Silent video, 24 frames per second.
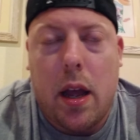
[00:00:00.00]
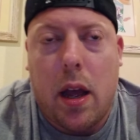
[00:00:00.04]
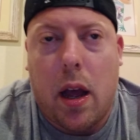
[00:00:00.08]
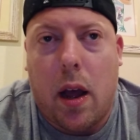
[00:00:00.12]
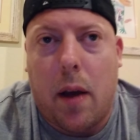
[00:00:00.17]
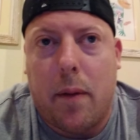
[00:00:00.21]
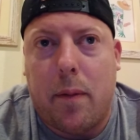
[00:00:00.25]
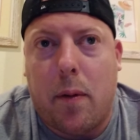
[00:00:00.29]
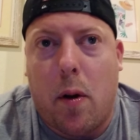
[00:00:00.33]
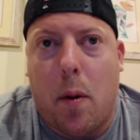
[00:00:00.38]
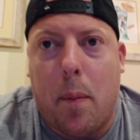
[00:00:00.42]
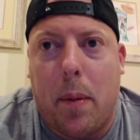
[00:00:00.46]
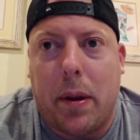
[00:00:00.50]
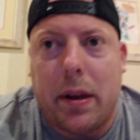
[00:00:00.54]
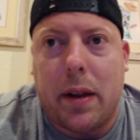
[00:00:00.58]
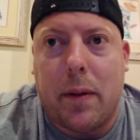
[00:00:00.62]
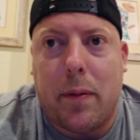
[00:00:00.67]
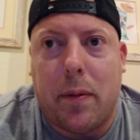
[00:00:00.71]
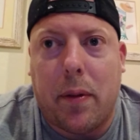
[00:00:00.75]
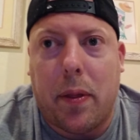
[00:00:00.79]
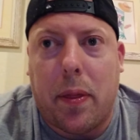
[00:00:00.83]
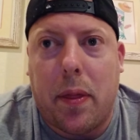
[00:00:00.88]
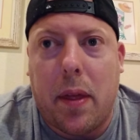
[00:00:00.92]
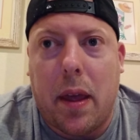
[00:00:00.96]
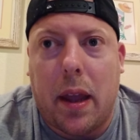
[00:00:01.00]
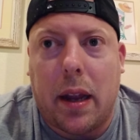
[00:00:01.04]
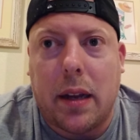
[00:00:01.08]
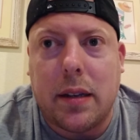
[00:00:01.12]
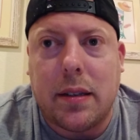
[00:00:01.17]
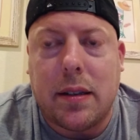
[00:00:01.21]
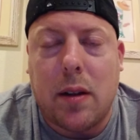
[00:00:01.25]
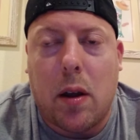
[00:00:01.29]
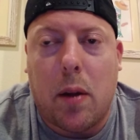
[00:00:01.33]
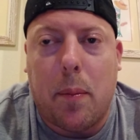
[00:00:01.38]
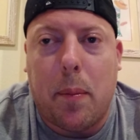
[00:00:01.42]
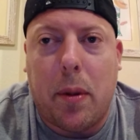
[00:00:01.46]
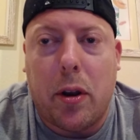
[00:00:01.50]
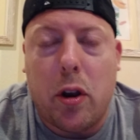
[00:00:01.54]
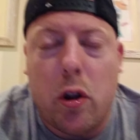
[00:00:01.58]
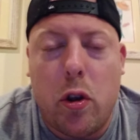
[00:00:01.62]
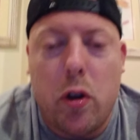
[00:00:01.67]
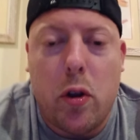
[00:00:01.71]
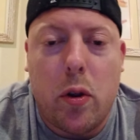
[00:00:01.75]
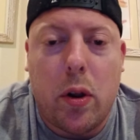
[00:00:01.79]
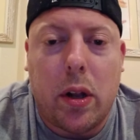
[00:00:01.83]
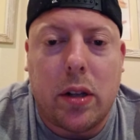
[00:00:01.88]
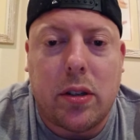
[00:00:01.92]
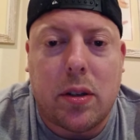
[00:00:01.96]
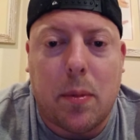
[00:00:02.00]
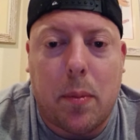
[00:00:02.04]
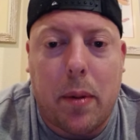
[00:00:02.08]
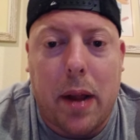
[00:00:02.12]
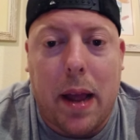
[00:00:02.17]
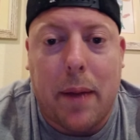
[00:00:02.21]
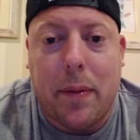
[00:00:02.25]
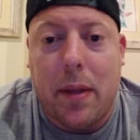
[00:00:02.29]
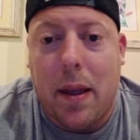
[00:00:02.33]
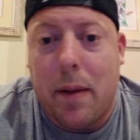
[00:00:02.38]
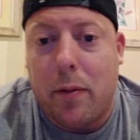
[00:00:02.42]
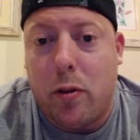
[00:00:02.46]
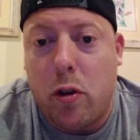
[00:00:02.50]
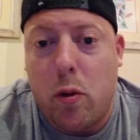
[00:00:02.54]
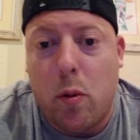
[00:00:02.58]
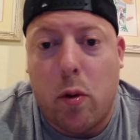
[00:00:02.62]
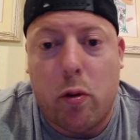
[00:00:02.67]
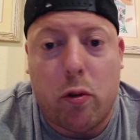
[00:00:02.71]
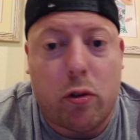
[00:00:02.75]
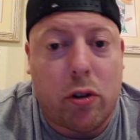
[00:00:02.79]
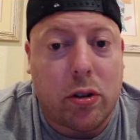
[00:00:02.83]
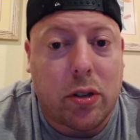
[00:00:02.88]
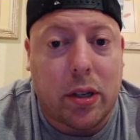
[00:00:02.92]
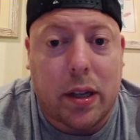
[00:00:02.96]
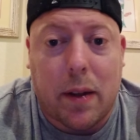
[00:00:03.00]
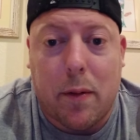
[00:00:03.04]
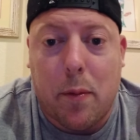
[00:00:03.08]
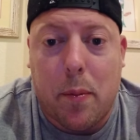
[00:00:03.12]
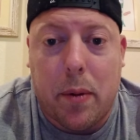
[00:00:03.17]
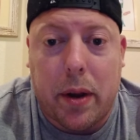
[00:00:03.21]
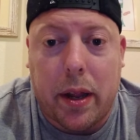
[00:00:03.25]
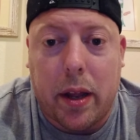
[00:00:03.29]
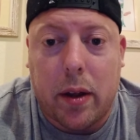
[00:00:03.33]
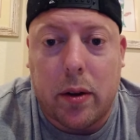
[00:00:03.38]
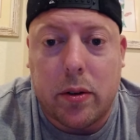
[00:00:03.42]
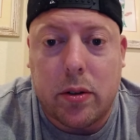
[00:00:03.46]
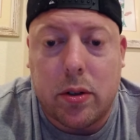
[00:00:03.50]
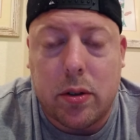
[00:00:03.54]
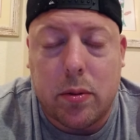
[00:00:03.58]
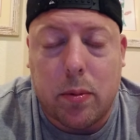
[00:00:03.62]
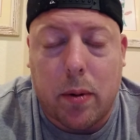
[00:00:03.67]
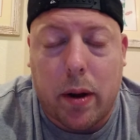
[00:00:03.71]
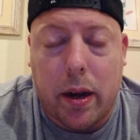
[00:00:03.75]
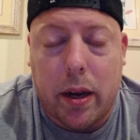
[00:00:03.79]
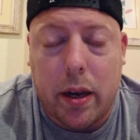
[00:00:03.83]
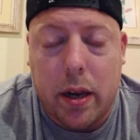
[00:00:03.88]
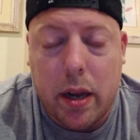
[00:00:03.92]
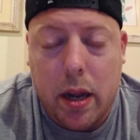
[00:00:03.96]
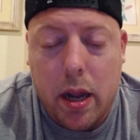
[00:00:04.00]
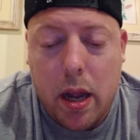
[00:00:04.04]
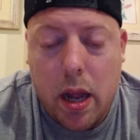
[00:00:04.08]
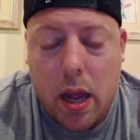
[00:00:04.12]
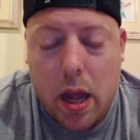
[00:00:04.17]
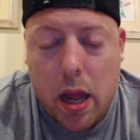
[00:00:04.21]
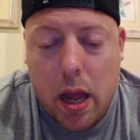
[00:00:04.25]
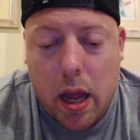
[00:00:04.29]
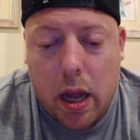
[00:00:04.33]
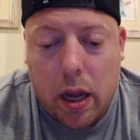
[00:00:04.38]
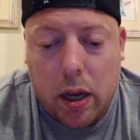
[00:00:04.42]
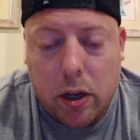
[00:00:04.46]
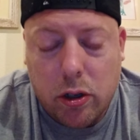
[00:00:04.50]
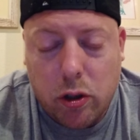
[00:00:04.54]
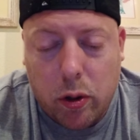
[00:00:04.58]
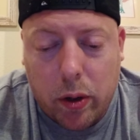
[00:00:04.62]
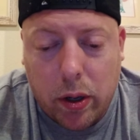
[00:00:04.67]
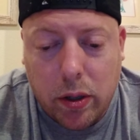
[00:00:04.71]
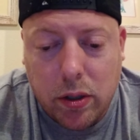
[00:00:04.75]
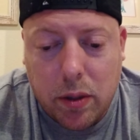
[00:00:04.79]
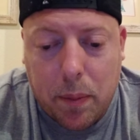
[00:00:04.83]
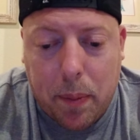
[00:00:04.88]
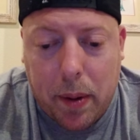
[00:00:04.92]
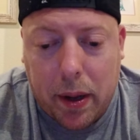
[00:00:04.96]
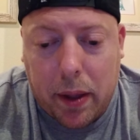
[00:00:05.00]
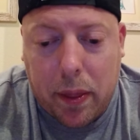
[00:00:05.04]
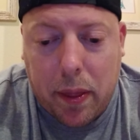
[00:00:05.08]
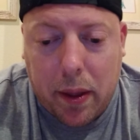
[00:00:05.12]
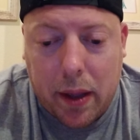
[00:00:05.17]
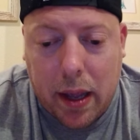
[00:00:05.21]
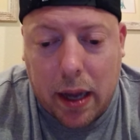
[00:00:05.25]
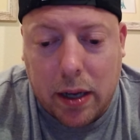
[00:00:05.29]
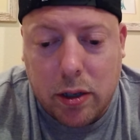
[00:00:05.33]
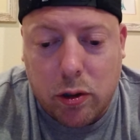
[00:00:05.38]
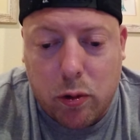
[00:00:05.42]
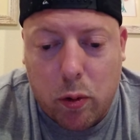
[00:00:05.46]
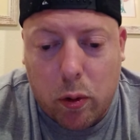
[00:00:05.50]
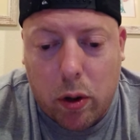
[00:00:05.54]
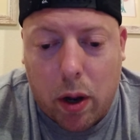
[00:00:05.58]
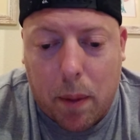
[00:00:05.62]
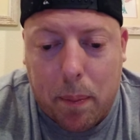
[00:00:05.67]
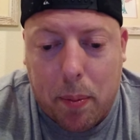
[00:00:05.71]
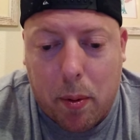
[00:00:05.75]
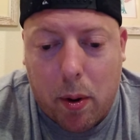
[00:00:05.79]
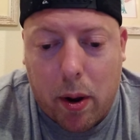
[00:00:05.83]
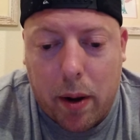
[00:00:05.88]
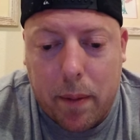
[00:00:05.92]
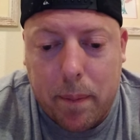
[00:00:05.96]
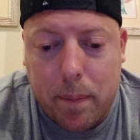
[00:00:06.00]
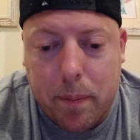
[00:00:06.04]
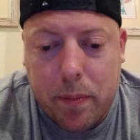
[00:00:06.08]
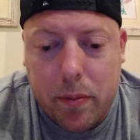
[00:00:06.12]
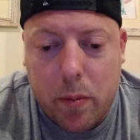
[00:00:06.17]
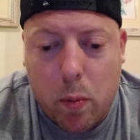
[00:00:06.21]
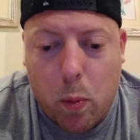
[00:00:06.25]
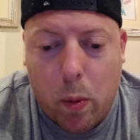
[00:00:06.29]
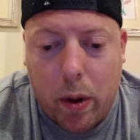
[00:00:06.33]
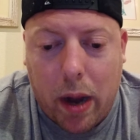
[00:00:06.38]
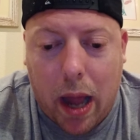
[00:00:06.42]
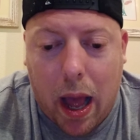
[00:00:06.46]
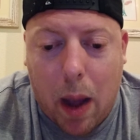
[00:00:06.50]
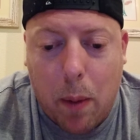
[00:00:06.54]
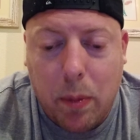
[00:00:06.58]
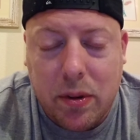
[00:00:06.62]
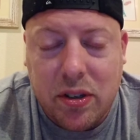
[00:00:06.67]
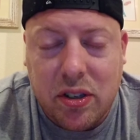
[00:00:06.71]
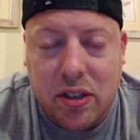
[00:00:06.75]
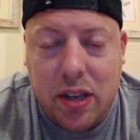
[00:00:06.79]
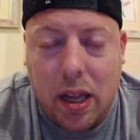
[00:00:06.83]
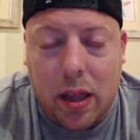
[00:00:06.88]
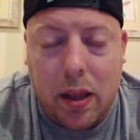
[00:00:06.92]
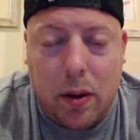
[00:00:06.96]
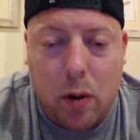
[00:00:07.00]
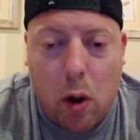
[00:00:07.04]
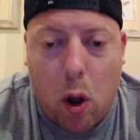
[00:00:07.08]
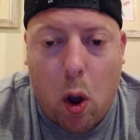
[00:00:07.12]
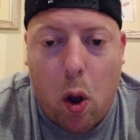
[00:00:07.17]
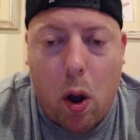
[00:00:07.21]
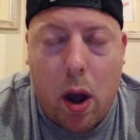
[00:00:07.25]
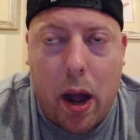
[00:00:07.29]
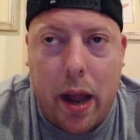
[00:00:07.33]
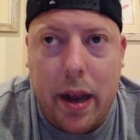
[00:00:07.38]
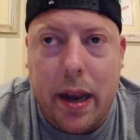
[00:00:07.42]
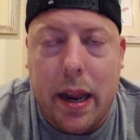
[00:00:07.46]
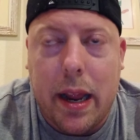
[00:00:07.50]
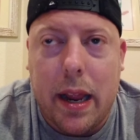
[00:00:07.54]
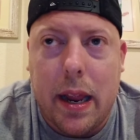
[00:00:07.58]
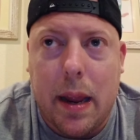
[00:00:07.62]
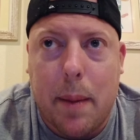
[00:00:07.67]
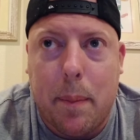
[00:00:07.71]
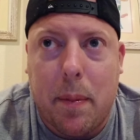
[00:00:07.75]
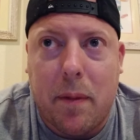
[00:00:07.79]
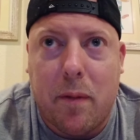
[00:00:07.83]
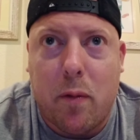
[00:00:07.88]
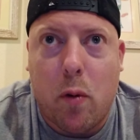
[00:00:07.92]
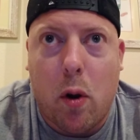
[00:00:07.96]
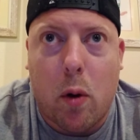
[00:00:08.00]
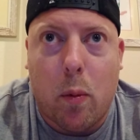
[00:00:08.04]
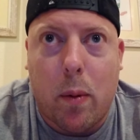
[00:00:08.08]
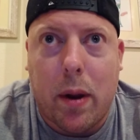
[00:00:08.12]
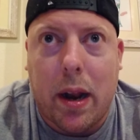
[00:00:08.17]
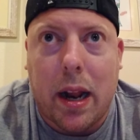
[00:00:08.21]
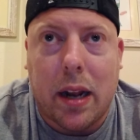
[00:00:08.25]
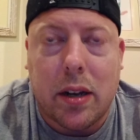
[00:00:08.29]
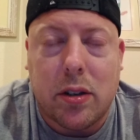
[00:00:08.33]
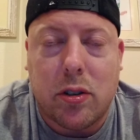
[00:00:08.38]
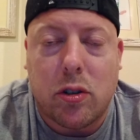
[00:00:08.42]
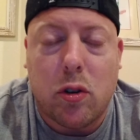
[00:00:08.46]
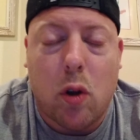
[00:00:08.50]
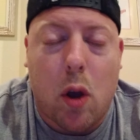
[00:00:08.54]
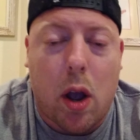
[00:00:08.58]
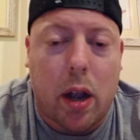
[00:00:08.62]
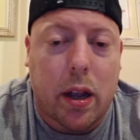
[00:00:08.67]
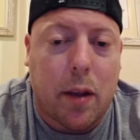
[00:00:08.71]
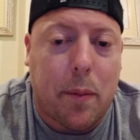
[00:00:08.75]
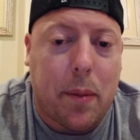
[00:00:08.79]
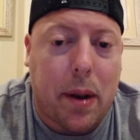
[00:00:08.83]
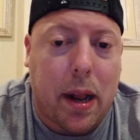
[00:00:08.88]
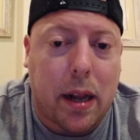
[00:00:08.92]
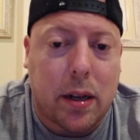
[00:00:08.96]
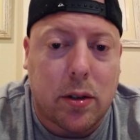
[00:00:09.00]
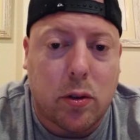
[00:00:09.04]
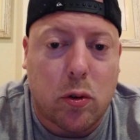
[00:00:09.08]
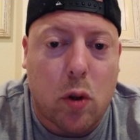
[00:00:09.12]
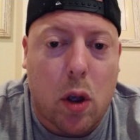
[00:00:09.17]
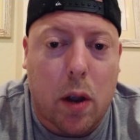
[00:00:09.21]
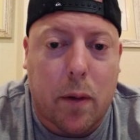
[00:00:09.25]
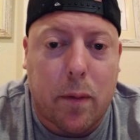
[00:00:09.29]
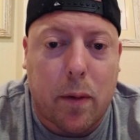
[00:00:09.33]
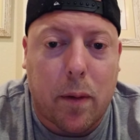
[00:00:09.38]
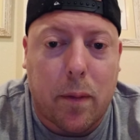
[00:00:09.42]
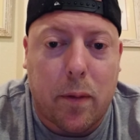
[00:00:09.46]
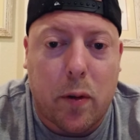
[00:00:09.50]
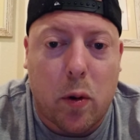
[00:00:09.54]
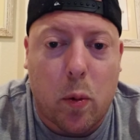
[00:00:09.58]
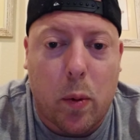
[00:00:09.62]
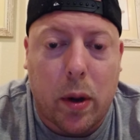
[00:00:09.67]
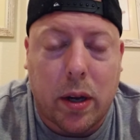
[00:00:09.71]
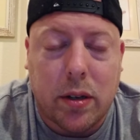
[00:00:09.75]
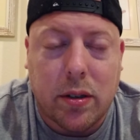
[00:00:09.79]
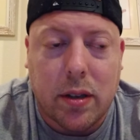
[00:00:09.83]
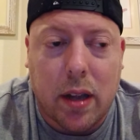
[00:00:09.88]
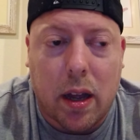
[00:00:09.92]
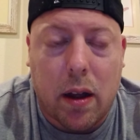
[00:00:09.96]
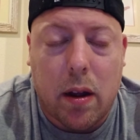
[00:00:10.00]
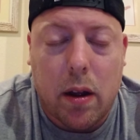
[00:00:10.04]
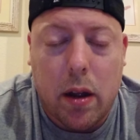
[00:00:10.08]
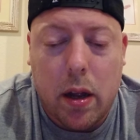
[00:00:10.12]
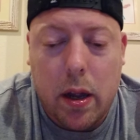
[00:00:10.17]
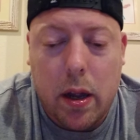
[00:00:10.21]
of all my different things. Now, my new units, I'm going to have 200 just like everybody else, right? So here's a big thing I screwed up on. When I was selling hot, and before I ran out of stock, I've been out of stock for a few weeks now,